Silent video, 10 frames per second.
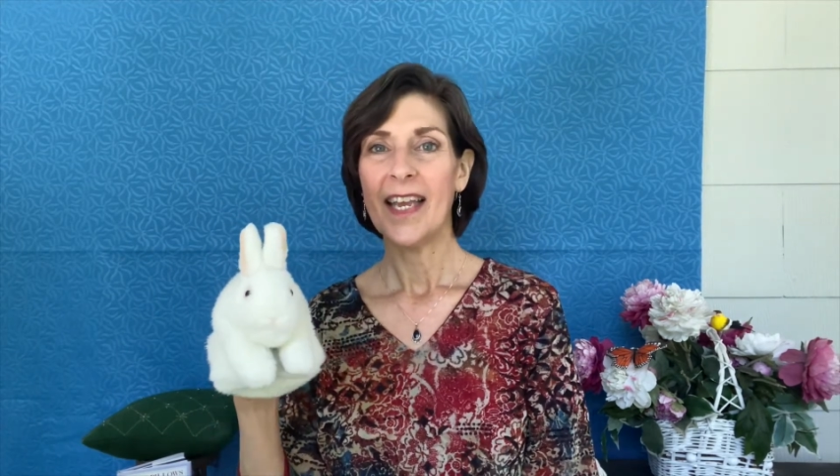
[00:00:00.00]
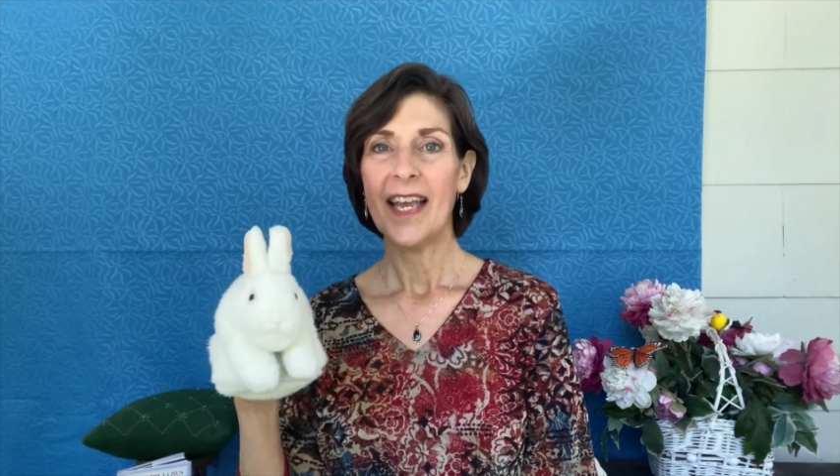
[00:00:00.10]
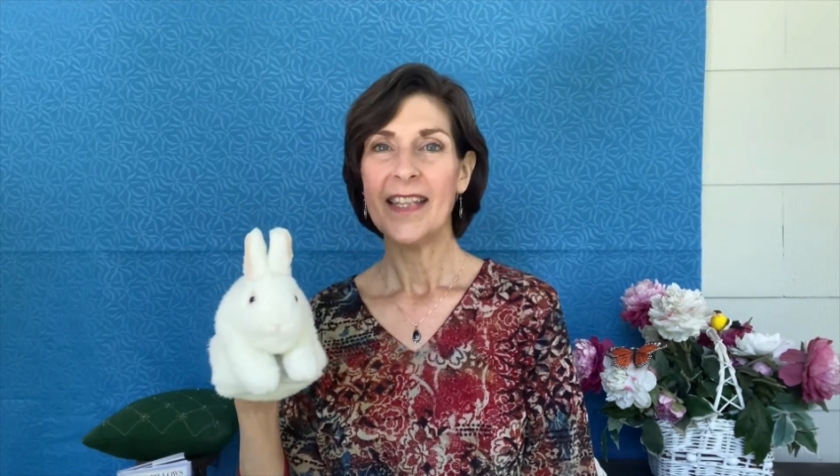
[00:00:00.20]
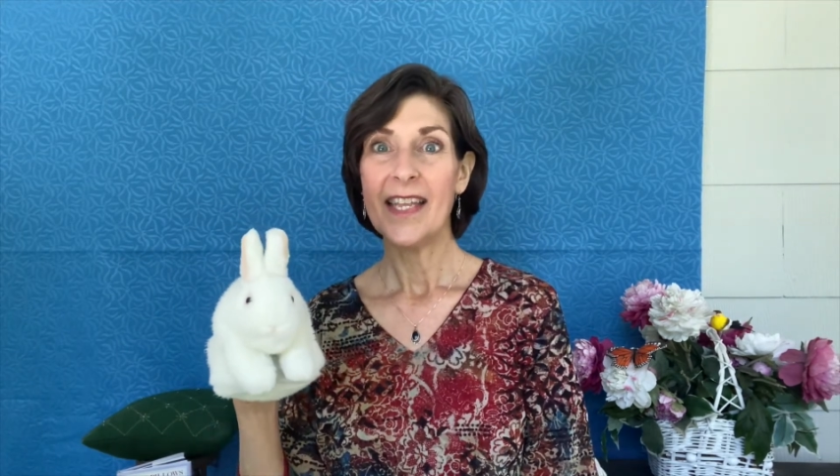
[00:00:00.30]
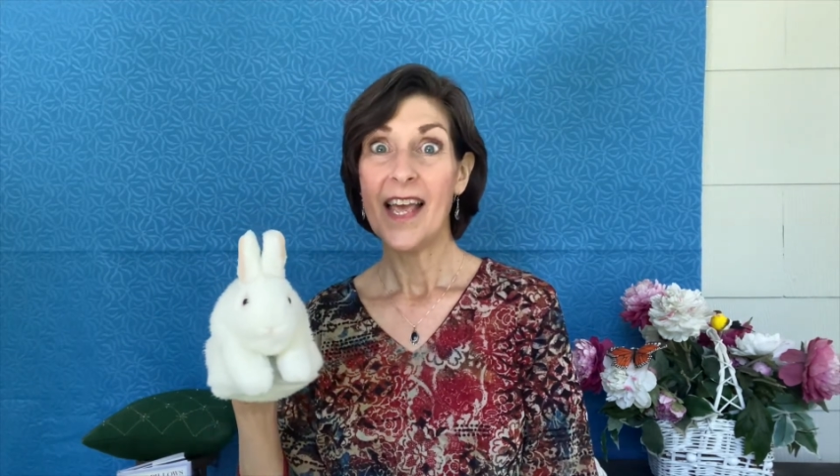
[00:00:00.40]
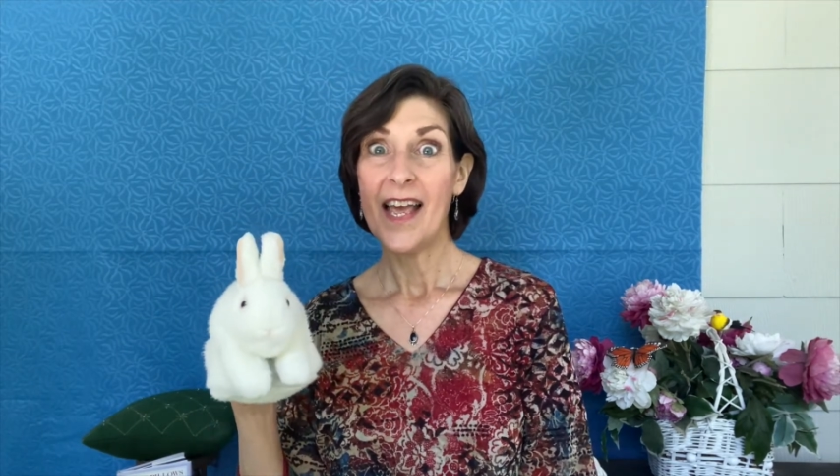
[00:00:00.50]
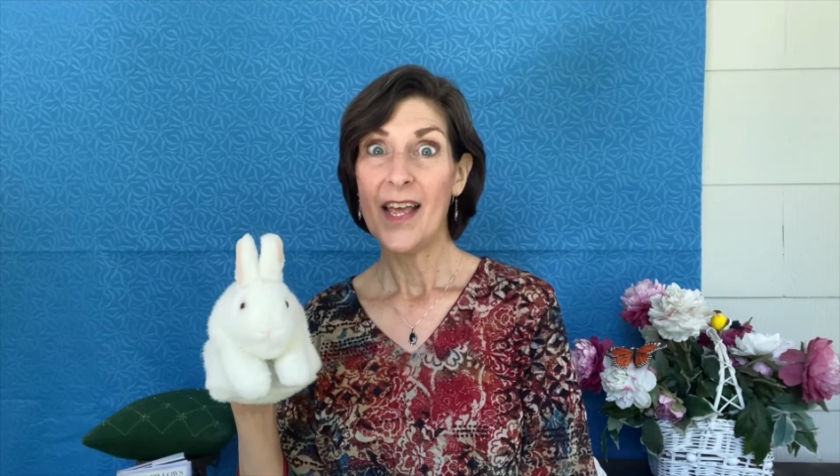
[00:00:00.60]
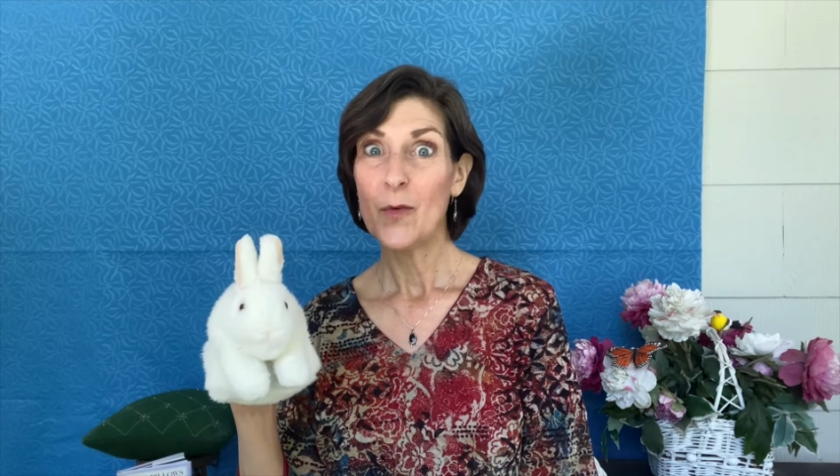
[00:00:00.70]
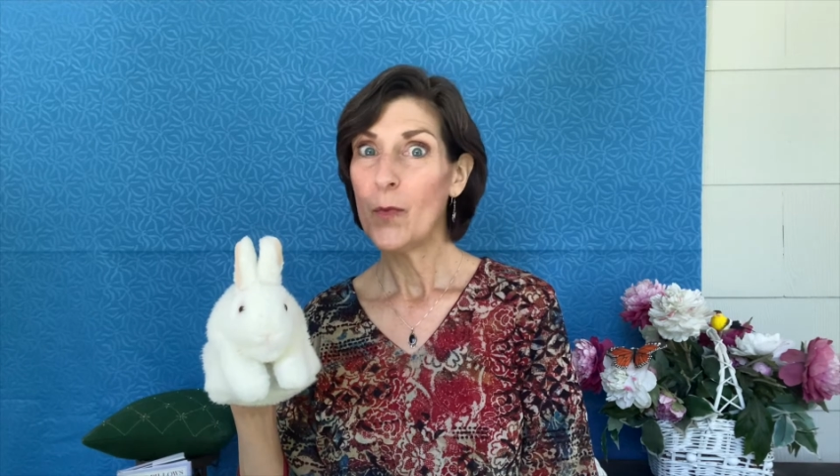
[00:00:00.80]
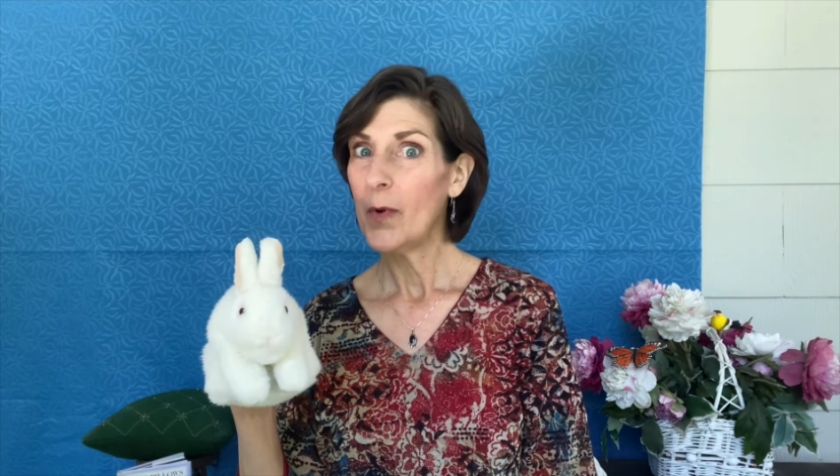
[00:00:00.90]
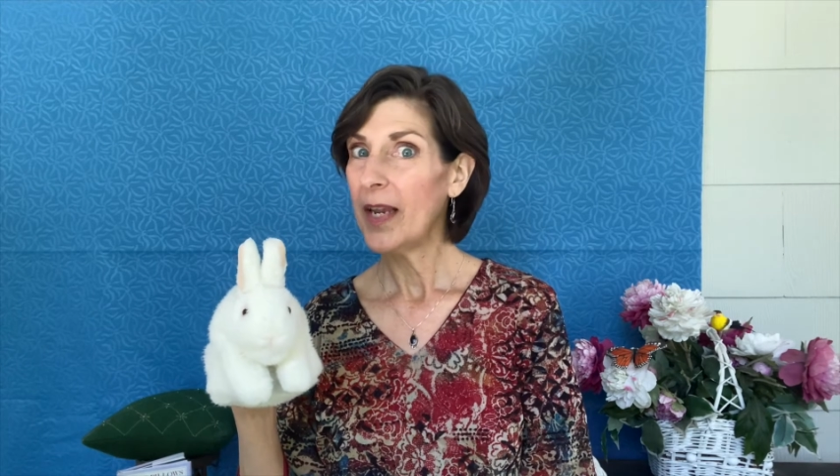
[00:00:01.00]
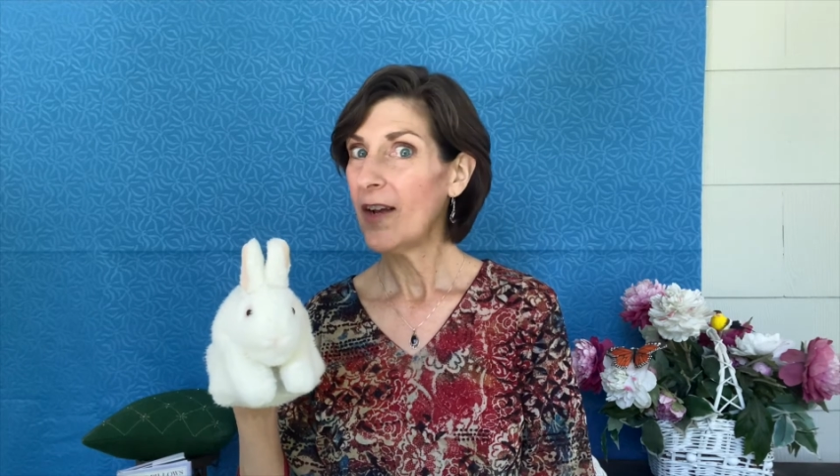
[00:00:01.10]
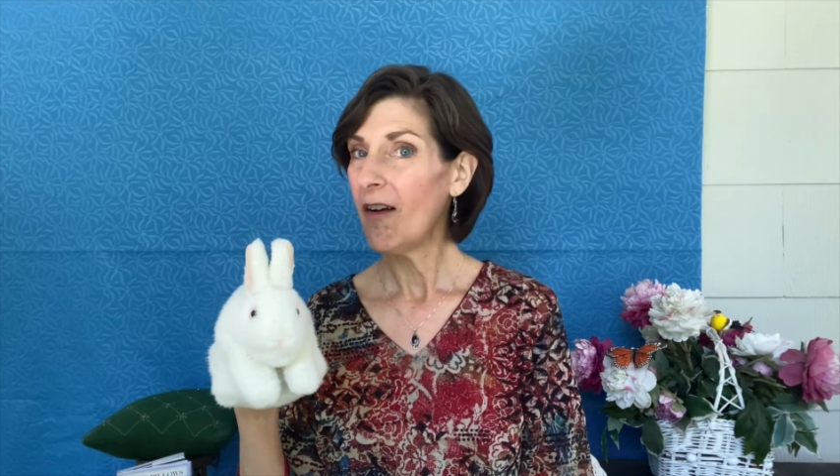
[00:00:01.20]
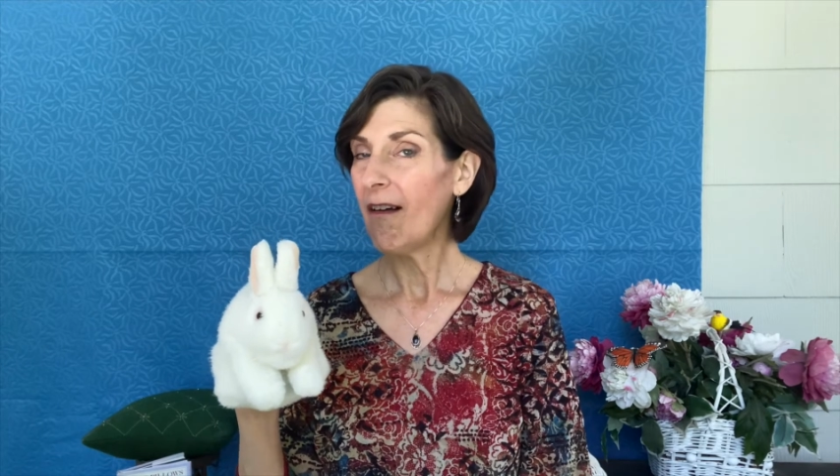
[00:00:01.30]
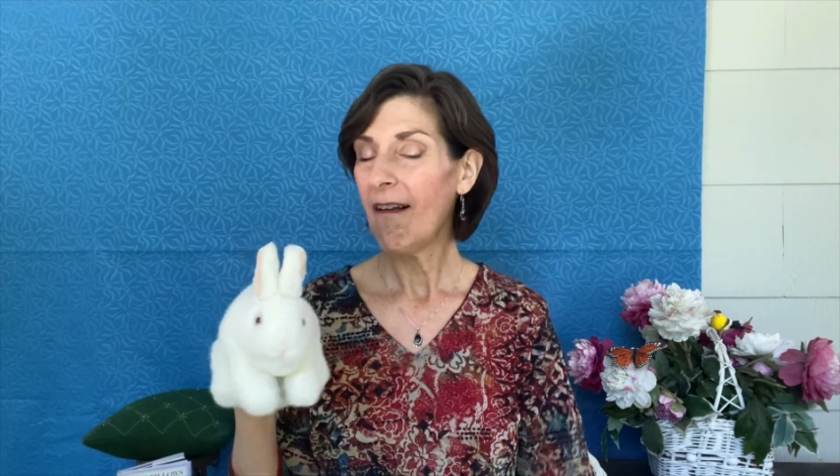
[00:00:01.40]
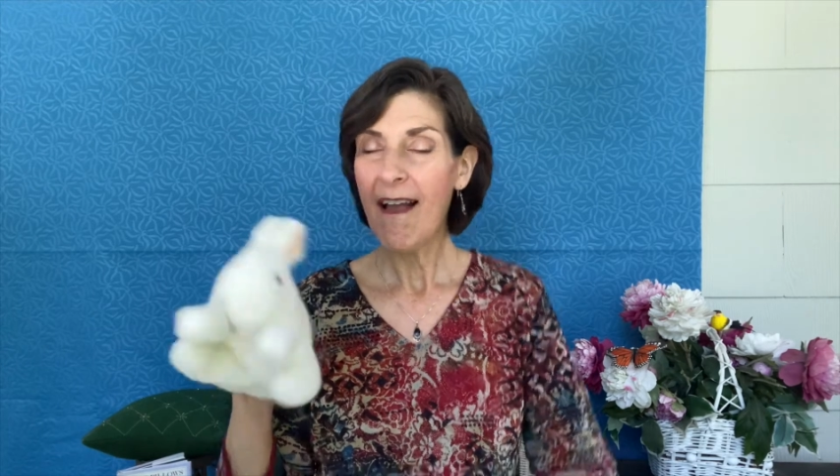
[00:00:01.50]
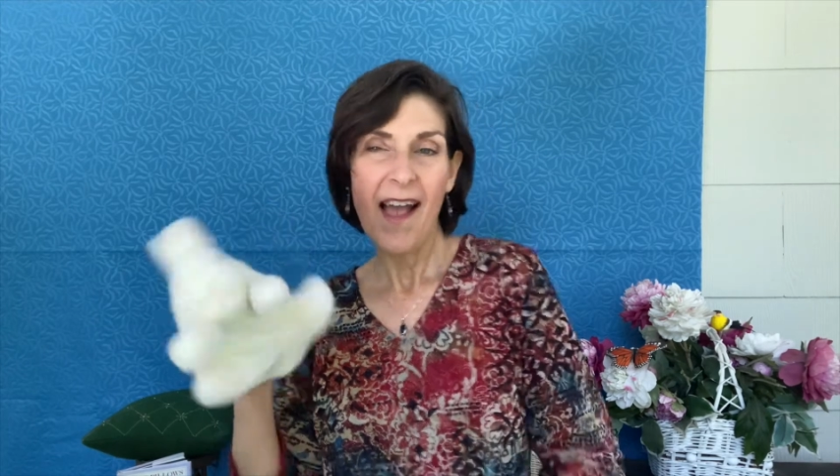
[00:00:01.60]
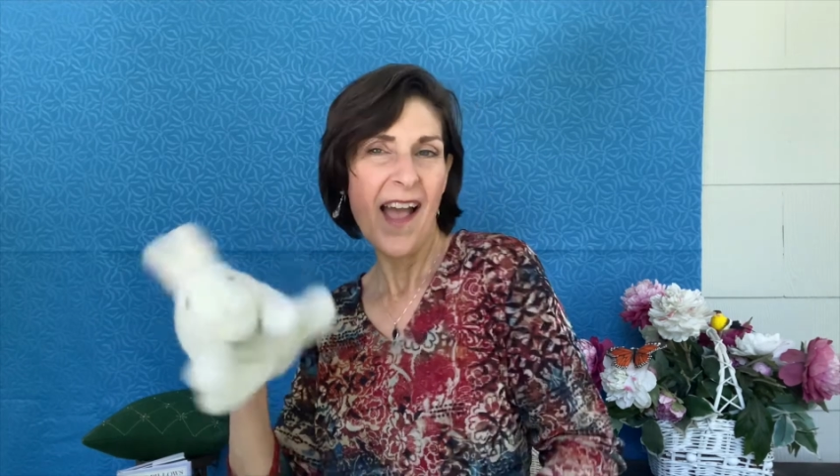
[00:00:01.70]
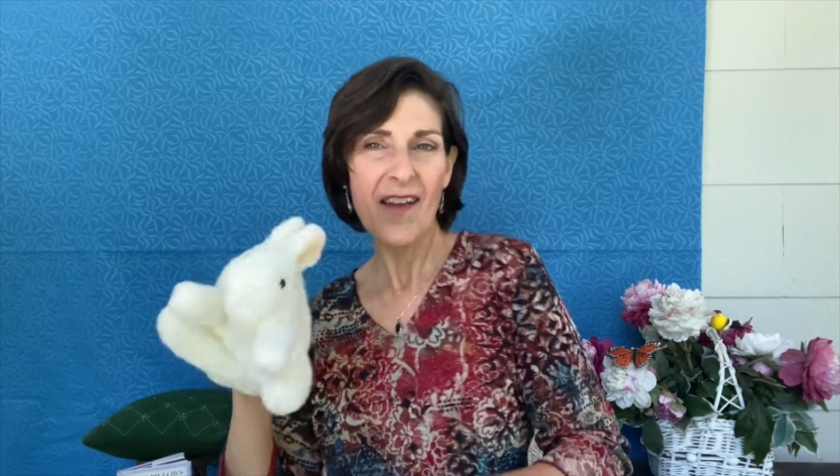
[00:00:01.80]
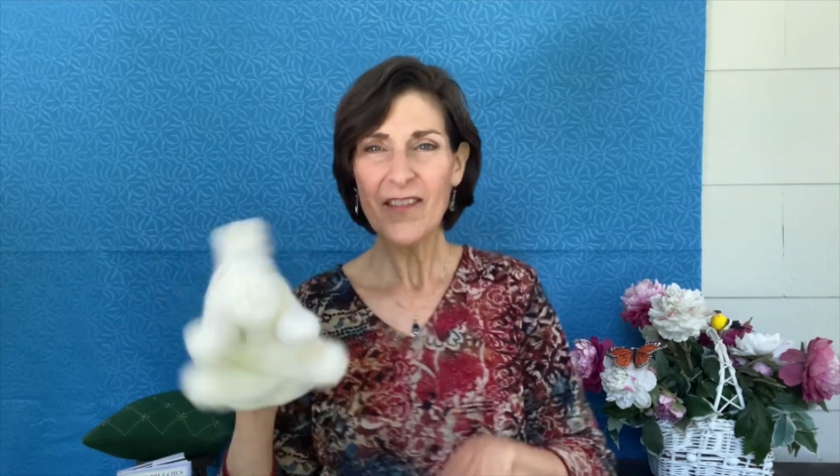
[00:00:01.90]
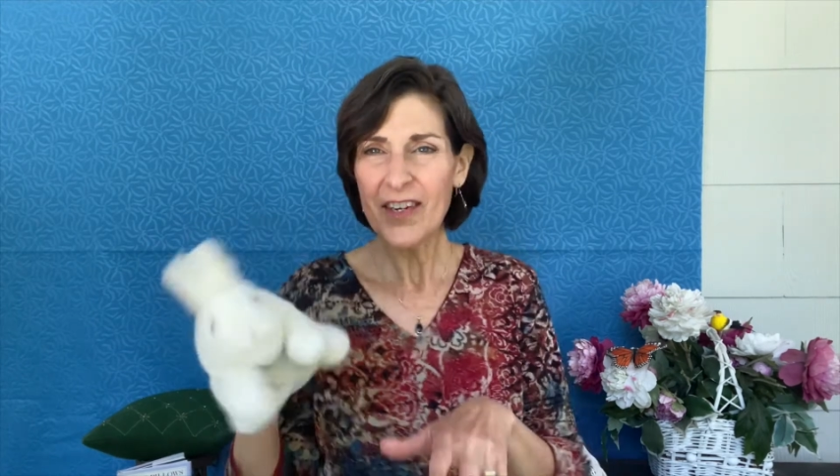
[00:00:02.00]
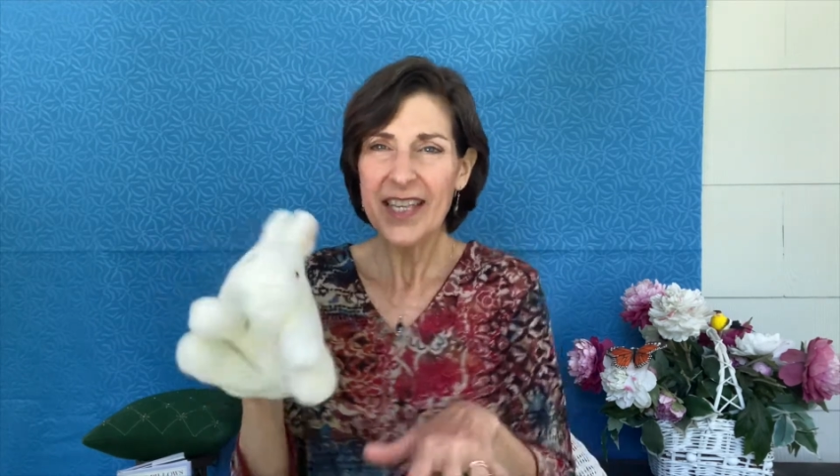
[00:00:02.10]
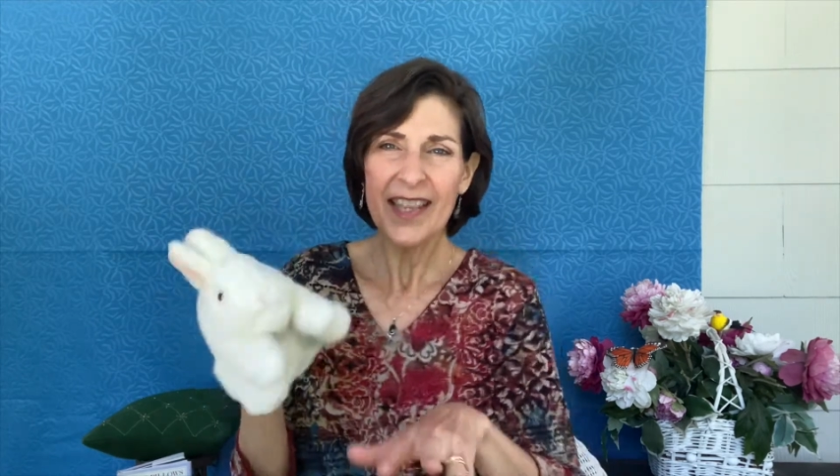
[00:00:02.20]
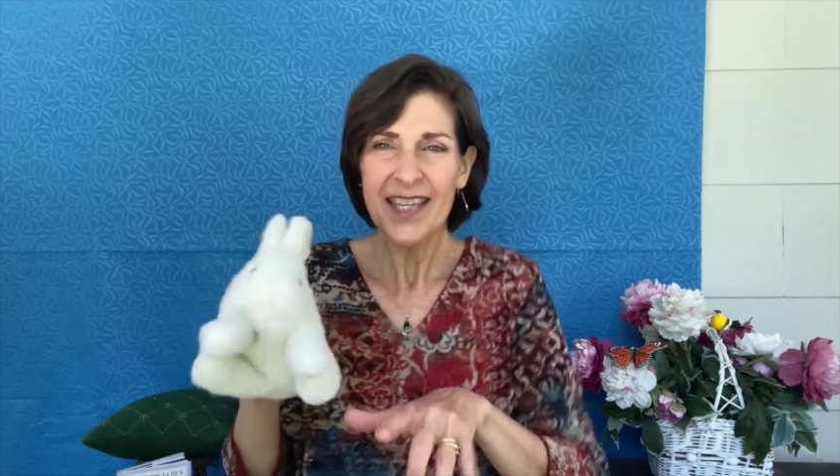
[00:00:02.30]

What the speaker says: And then wiggle everything.